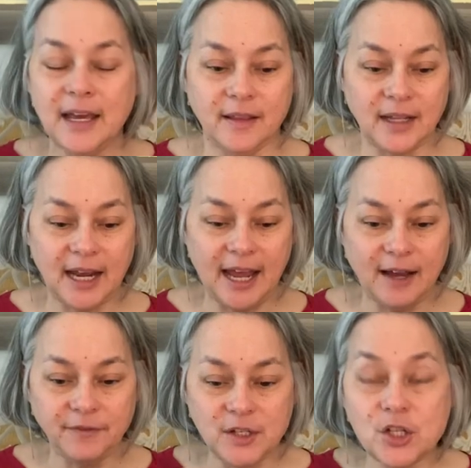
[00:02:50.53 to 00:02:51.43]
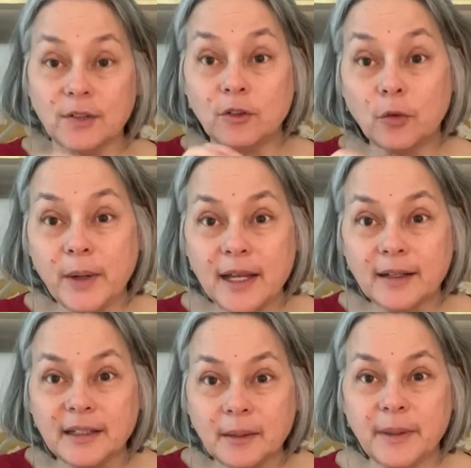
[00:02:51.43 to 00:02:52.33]
that I have to just tweak a
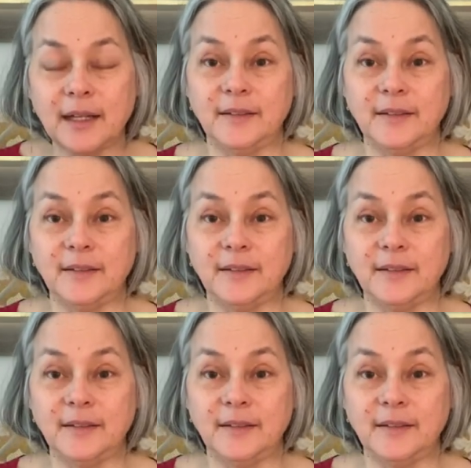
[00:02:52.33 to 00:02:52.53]
little bit,